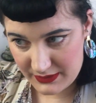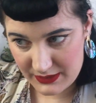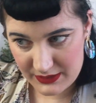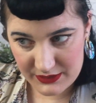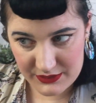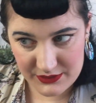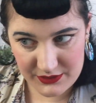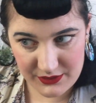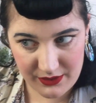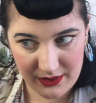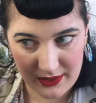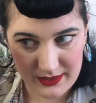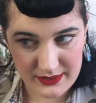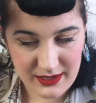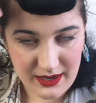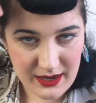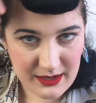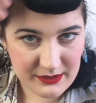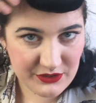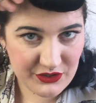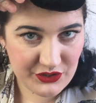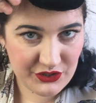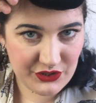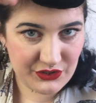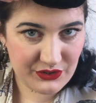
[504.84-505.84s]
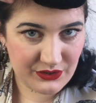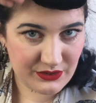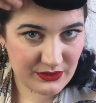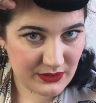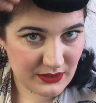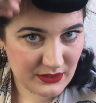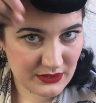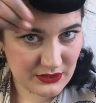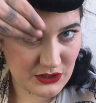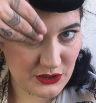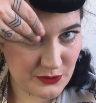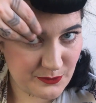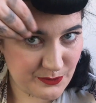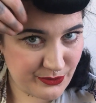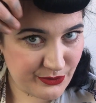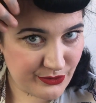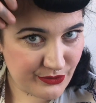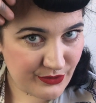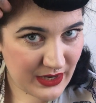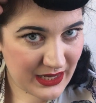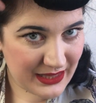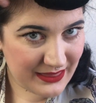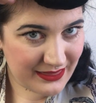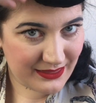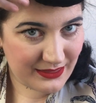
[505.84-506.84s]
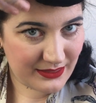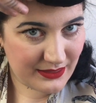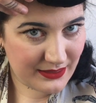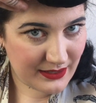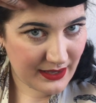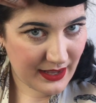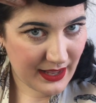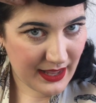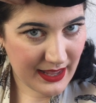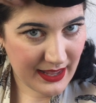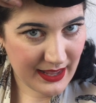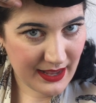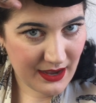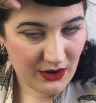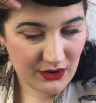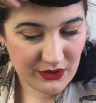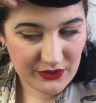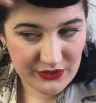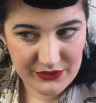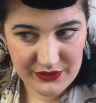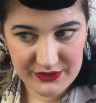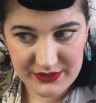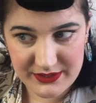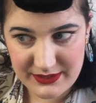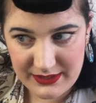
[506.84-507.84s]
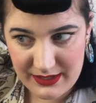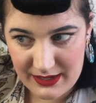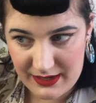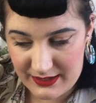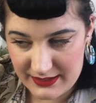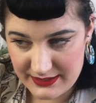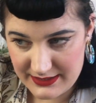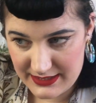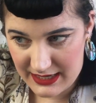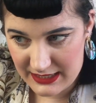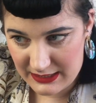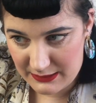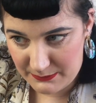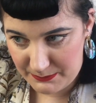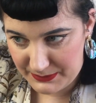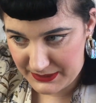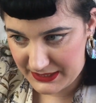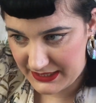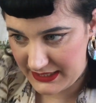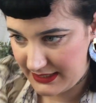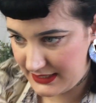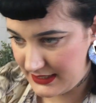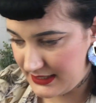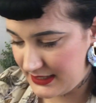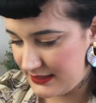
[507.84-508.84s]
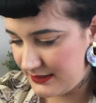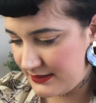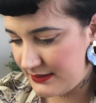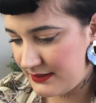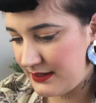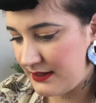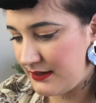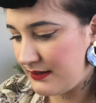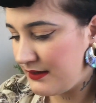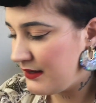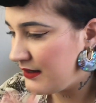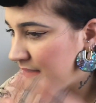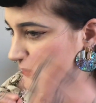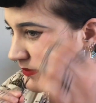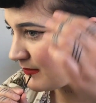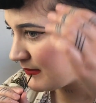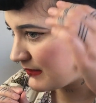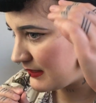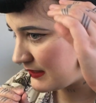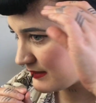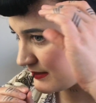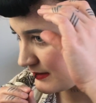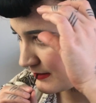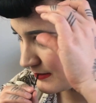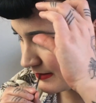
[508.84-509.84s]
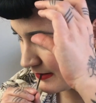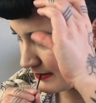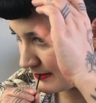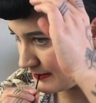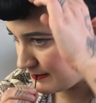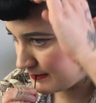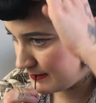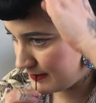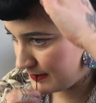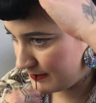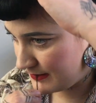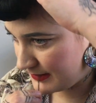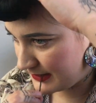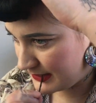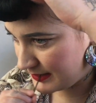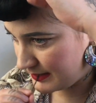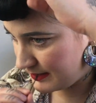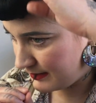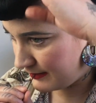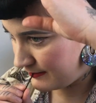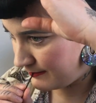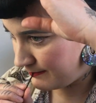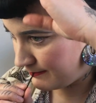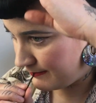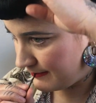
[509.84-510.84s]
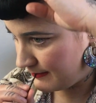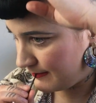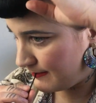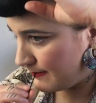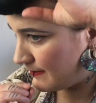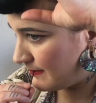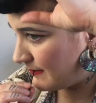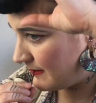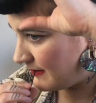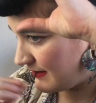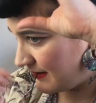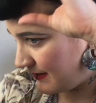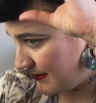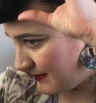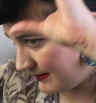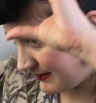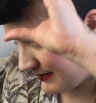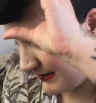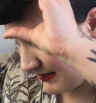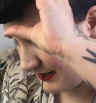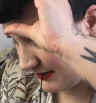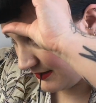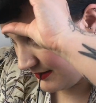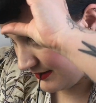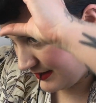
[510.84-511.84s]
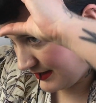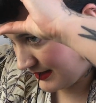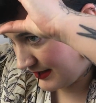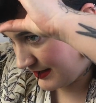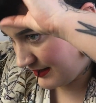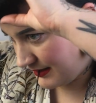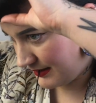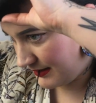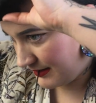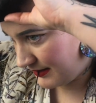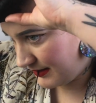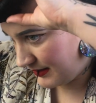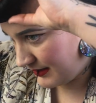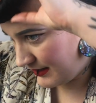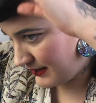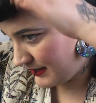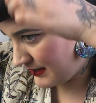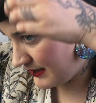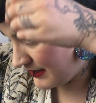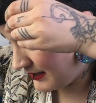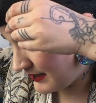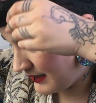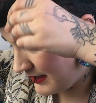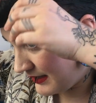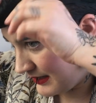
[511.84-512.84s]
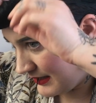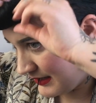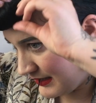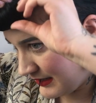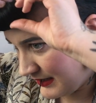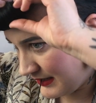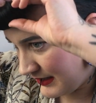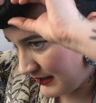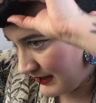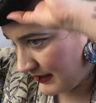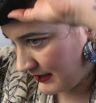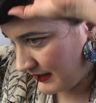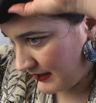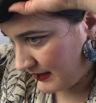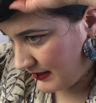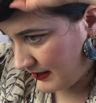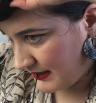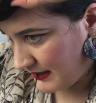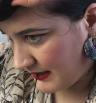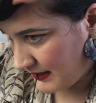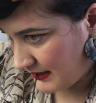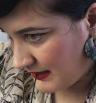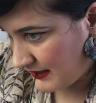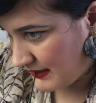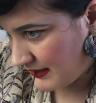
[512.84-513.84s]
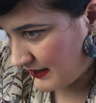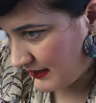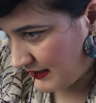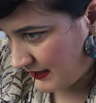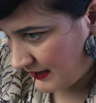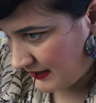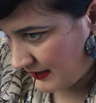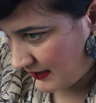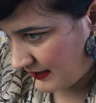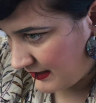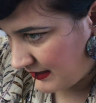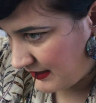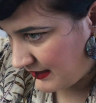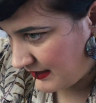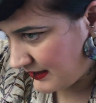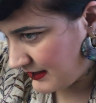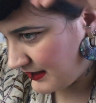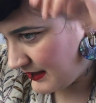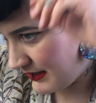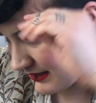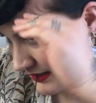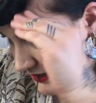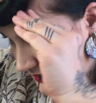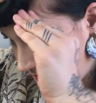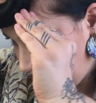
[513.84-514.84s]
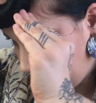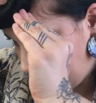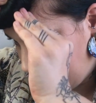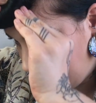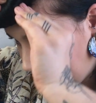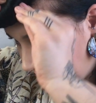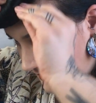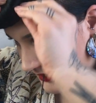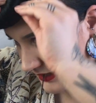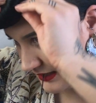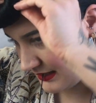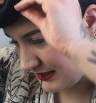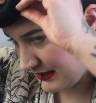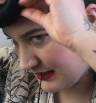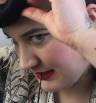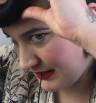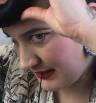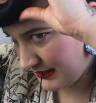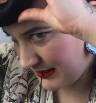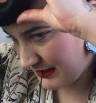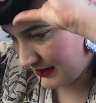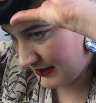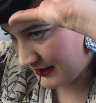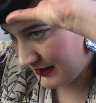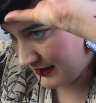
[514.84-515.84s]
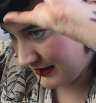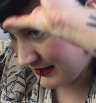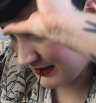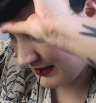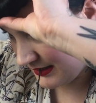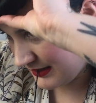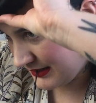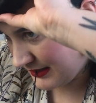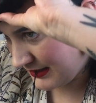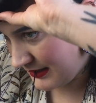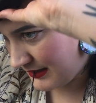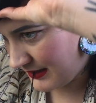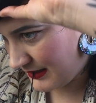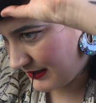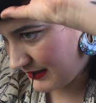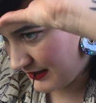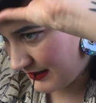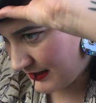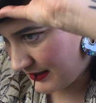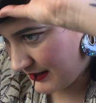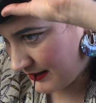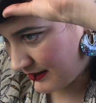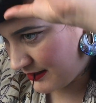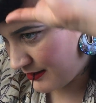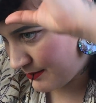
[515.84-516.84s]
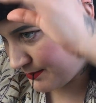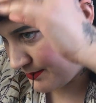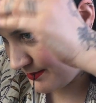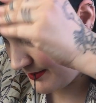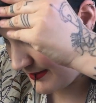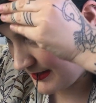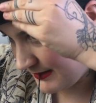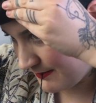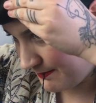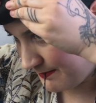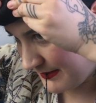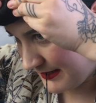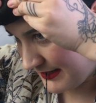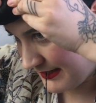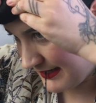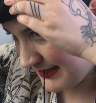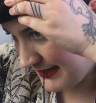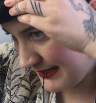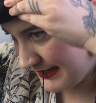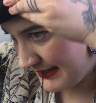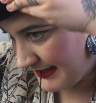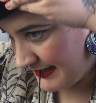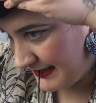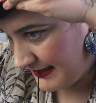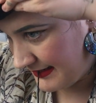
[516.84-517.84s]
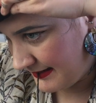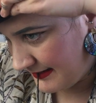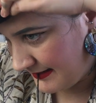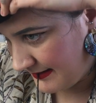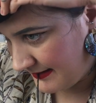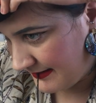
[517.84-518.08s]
So then I just spread the hair on the side and pin it. I'm just gonna do the same on the other side. Okay, so you see, I spread my hair.